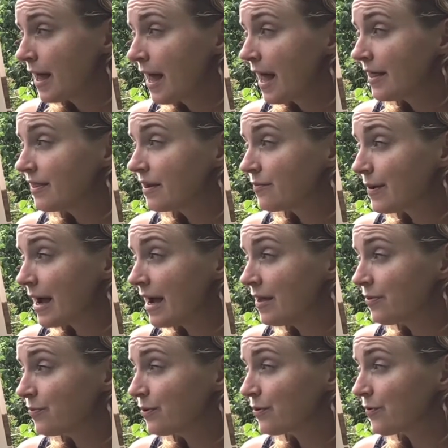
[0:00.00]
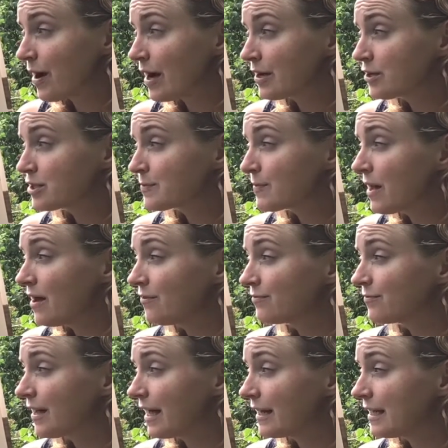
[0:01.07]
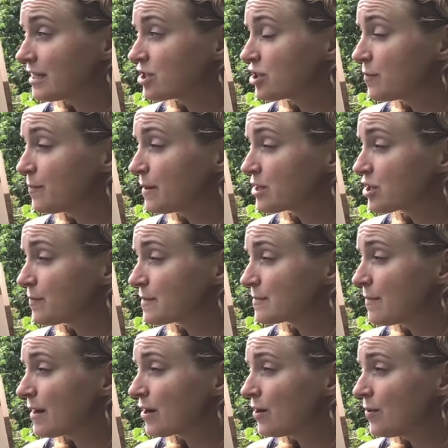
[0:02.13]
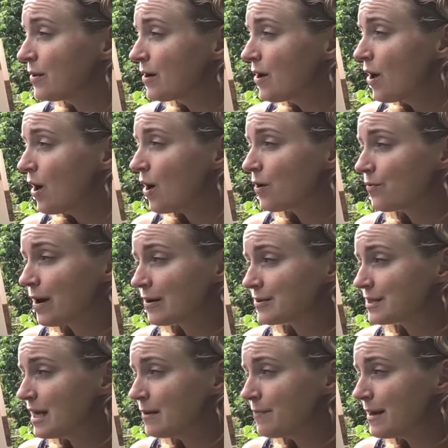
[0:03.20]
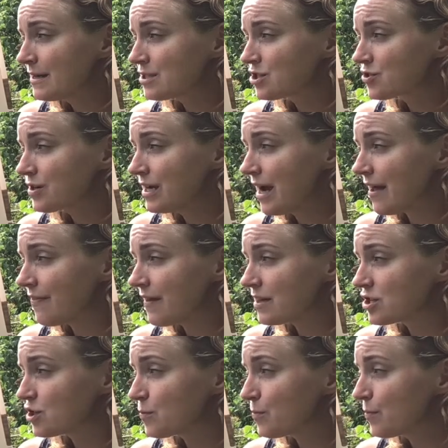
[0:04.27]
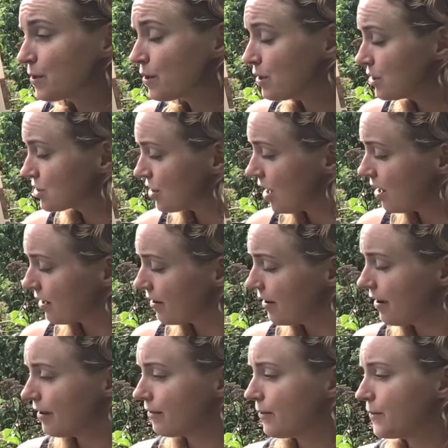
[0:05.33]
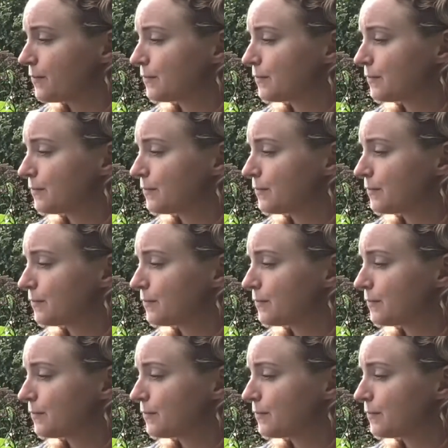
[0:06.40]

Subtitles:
They ran through Griner's Bluff and into Bishop's Meadow, around Dead Man's Tree, and then to Bird Talk Hollow.